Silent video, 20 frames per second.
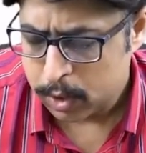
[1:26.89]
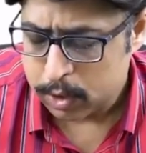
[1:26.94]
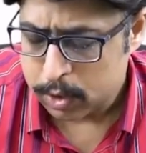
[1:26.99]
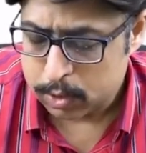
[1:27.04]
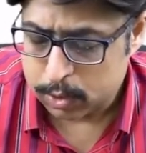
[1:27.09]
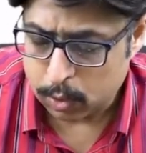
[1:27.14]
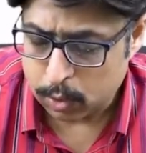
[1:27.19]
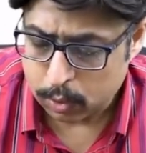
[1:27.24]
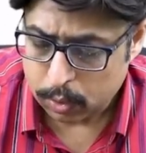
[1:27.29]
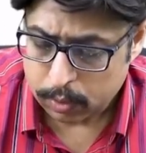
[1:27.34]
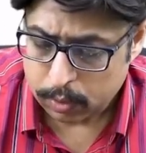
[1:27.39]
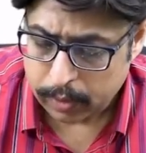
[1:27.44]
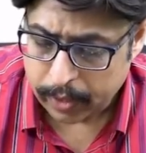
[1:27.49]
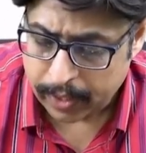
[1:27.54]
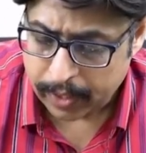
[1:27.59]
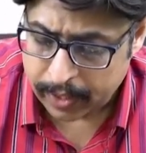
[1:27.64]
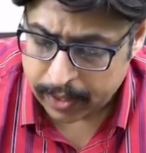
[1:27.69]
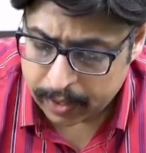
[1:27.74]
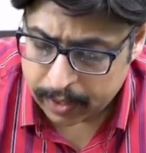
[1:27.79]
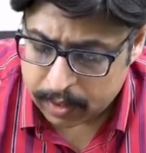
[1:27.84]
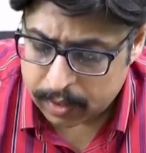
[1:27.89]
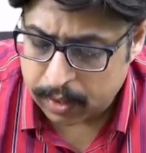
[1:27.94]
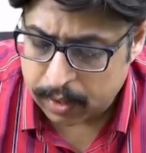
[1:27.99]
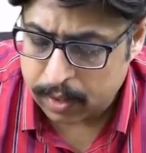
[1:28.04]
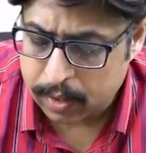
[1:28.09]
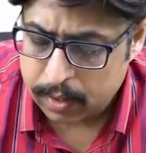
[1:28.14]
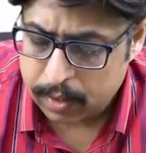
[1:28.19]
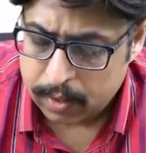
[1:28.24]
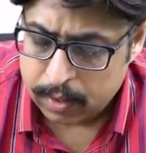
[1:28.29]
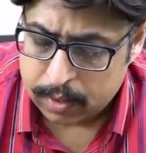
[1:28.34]
So
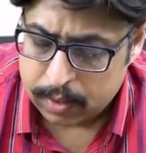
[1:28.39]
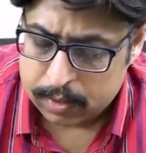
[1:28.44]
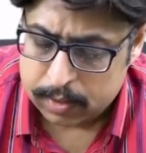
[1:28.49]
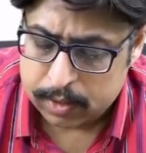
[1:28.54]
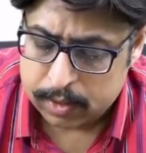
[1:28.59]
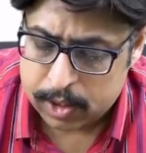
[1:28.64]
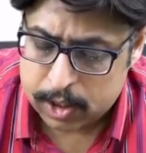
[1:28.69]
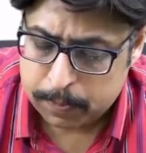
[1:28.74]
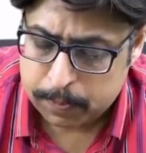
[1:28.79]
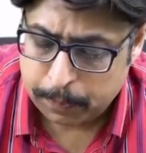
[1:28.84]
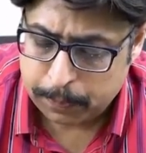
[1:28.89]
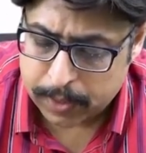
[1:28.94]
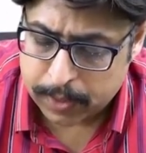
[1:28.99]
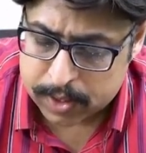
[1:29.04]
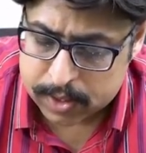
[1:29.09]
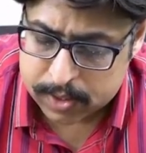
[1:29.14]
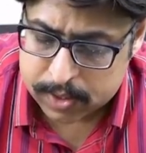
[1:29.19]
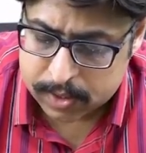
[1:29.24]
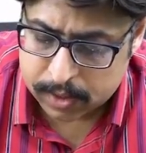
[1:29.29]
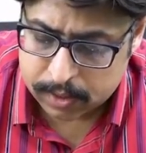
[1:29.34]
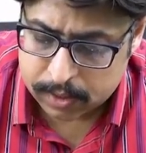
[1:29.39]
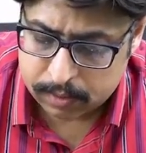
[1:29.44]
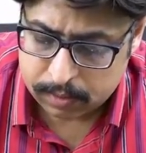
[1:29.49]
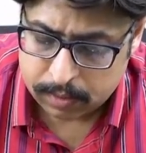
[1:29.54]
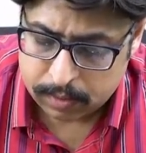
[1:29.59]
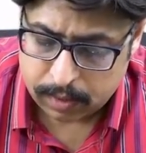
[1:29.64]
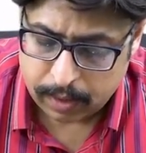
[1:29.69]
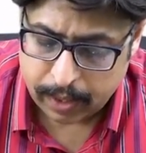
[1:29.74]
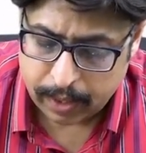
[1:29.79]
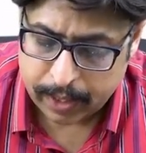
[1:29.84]
here, this
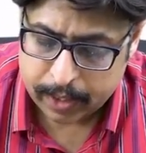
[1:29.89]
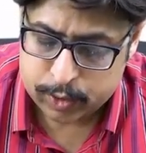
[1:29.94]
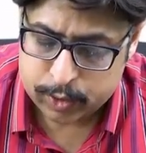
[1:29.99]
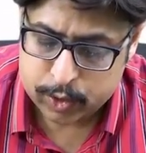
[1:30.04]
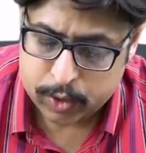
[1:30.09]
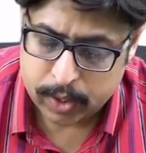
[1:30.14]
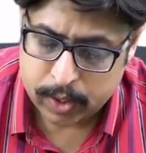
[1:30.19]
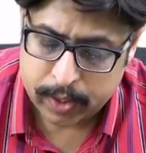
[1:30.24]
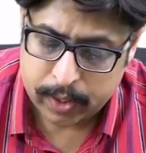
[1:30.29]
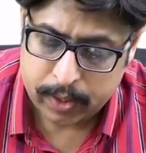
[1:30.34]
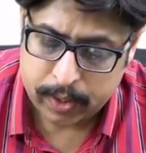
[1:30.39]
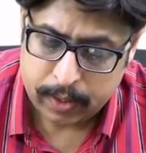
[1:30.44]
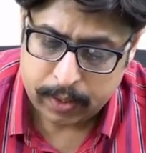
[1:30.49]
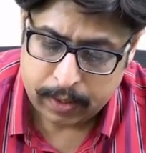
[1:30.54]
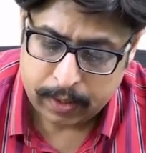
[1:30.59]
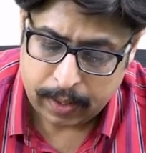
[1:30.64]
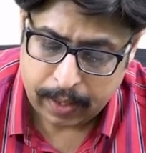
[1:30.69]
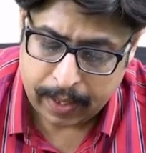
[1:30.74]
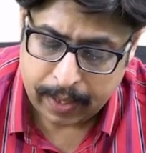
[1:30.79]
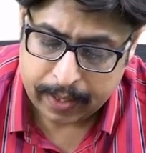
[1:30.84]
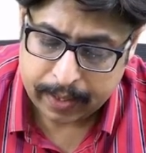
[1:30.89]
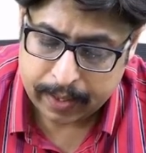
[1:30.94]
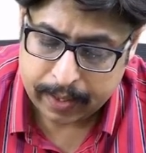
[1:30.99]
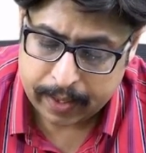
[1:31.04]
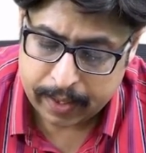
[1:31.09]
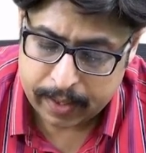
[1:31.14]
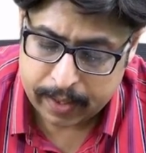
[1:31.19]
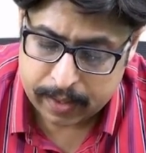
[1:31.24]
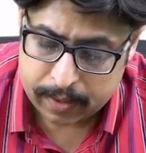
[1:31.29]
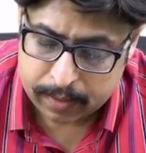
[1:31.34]
person actually
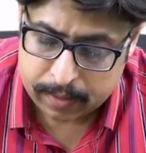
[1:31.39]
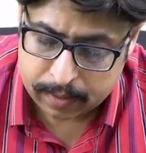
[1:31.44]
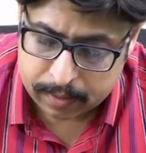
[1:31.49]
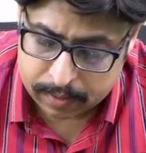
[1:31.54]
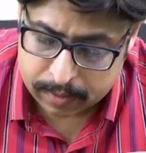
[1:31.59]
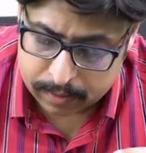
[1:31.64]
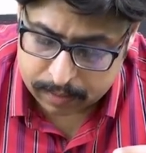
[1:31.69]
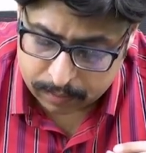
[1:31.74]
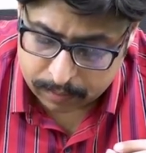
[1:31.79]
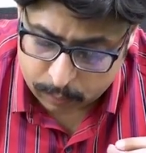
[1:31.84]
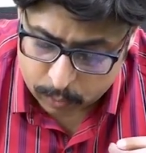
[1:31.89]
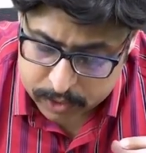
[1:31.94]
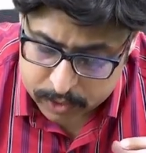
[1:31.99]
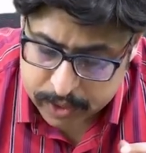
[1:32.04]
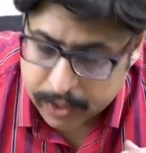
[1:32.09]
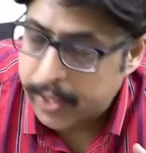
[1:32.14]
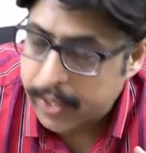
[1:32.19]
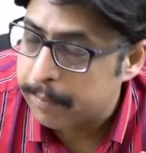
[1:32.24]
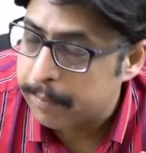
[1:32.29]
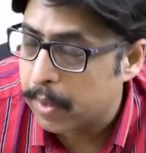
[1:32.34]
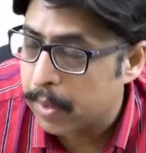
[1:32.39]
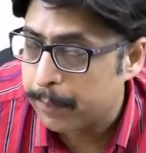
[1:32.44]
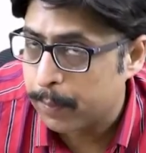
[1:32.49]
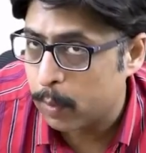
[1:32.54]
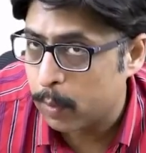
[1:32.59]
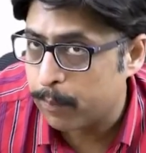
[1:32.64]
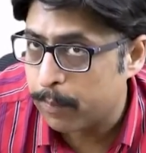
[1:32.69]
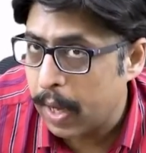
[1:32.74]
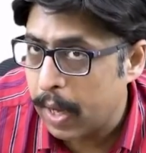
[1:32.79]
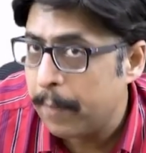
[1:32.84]
was
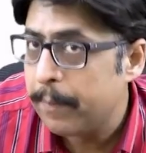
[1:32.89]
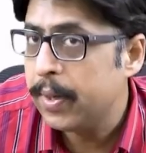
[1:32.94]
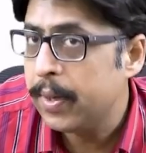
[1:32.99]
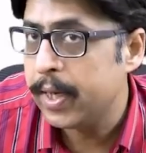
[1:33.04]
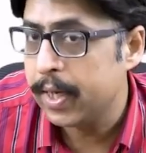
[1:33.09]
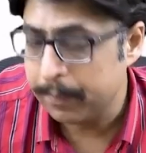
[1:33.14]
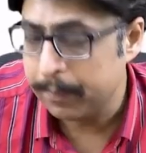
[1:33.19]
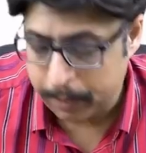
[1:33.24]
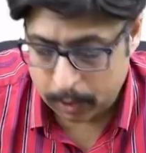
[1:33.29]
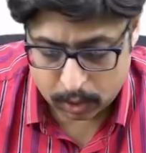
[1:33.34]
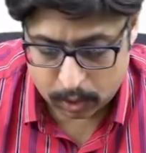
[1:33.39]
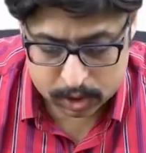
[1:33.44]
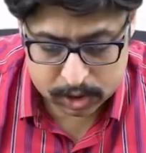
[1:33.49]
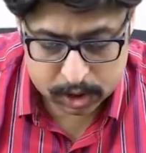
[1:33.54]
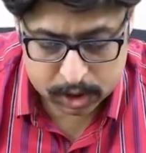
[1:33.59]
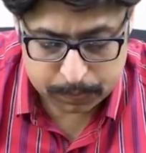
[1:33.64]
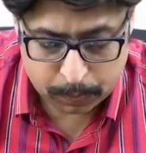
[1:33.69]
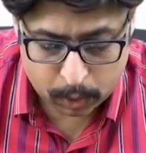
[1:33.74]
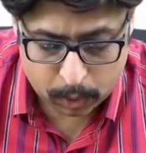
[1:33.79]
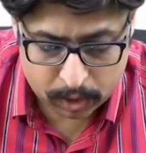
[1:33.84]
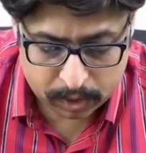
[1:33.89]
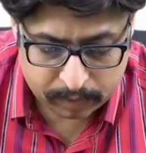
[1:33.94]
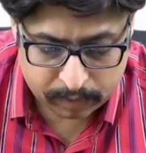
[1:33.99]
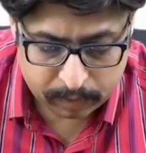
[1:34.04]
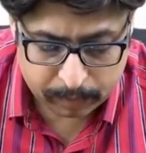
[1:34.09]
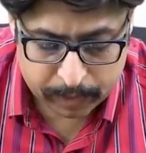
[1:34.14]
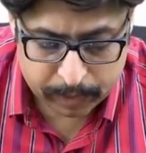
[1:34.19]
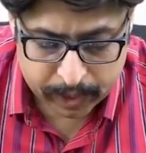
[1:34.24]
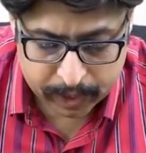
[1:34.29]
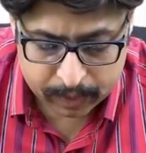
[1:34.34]
probably, because this
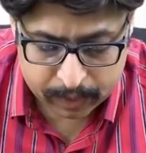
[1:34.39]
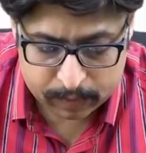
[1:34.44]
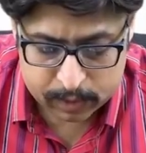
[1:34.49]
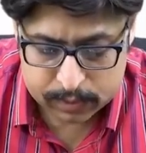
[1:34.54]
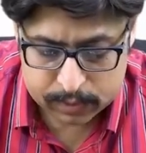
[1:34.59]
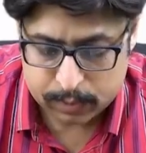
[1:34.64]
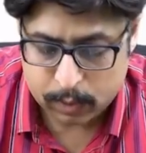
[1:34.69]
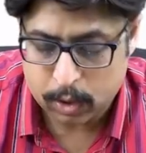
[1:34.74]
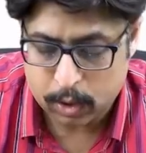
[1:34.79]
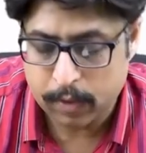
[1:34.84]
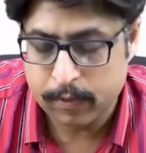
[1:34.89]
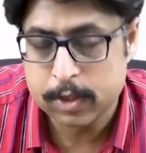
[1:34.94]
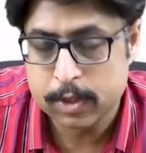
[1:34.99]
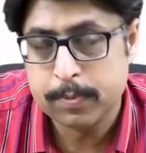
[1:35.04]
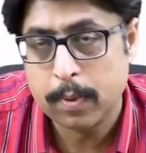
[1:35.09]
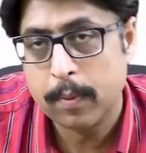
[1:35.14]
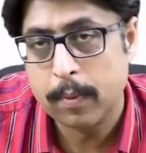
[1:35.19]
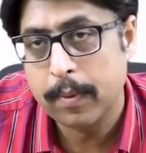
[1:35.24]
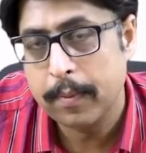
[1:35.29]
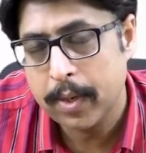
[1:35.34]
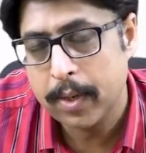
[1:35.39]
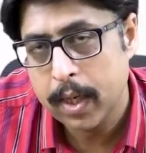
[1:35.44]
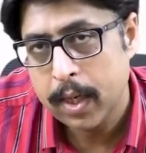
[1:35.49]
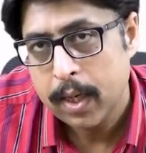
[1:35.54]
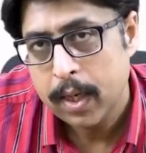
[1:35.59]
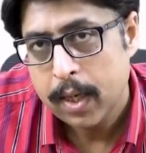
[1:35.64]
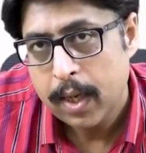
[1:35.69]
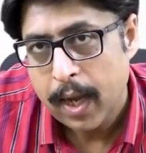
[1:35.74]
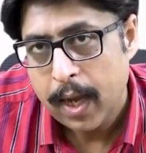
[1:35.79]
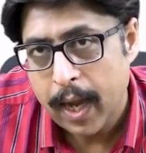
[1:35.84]
pornographic material was found, he was probably
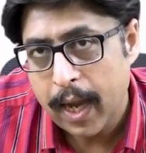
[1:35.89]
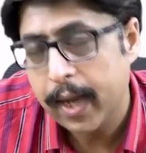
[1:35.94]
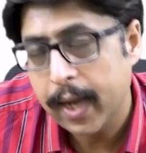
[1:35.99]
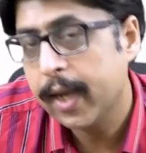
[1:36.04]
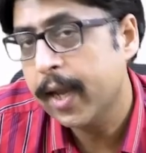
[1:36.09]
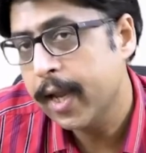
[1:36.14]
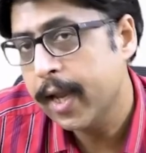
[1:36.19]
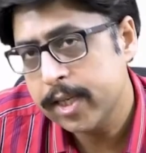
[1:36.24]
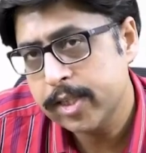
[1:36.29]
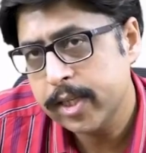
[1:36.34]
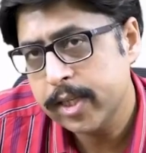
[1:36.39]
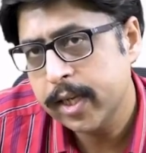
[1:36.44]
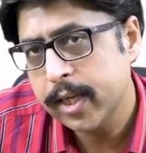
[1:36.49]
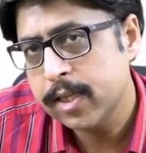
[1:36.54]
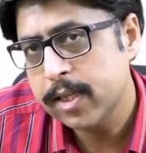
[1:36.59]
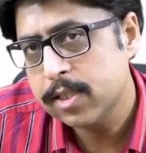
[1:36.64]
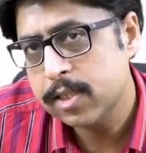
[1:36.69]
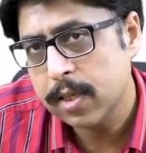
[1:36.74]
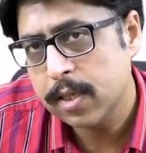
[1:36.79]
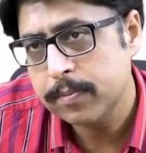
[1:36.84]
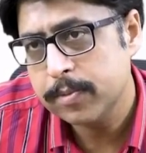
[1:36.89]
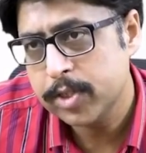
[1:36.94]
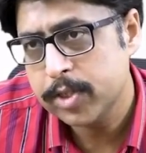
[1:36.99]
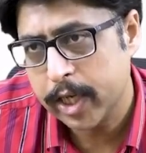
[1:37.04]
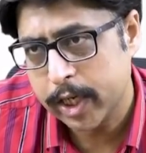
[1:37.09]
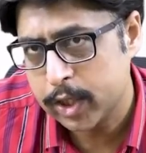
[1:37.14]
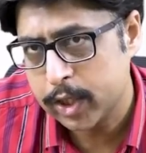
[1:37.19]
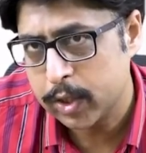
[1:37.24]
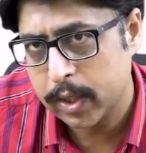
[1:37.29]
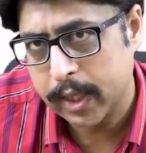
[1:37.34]
engaging in some
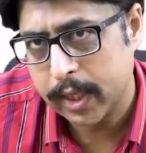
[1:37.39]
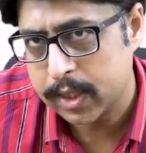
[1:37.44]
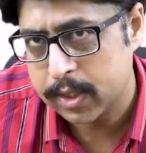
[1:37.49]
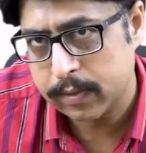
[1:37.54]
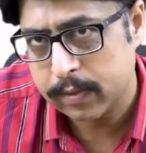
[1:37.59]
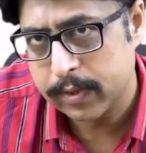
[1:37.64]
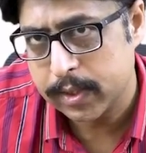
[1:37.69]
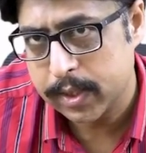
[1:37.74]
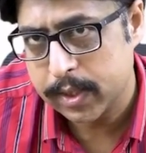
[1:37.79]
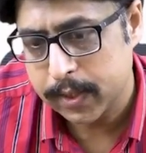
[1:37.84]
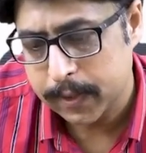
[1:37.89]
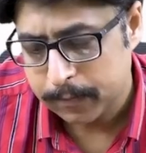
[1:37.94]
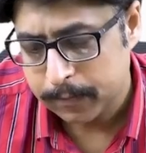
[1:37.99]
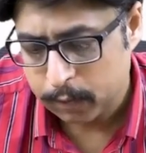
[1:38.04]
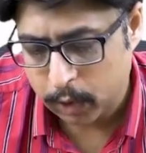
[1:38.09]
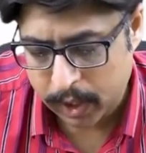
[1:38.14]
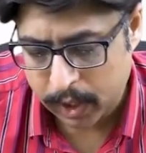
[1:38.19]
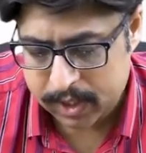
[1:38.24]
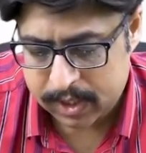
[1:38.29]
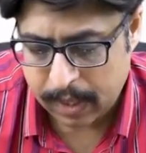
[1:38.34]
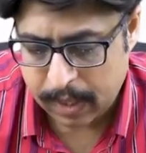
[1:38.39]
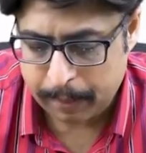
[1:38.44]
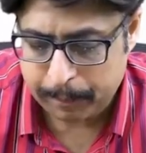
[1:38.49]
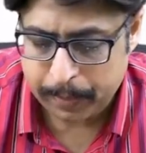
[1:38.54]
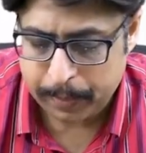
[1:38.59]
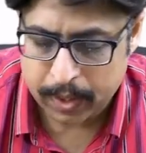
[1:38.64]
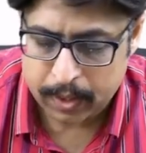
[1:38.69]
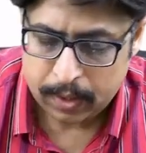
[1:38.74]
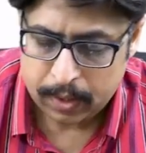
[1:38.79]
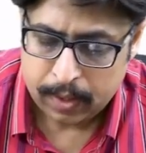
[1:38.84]
sexual activity. For
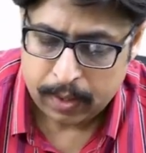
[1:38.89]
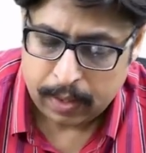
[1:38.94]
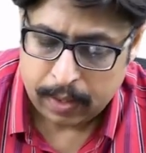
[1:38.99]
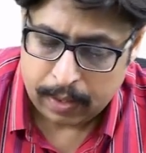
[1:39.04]
example,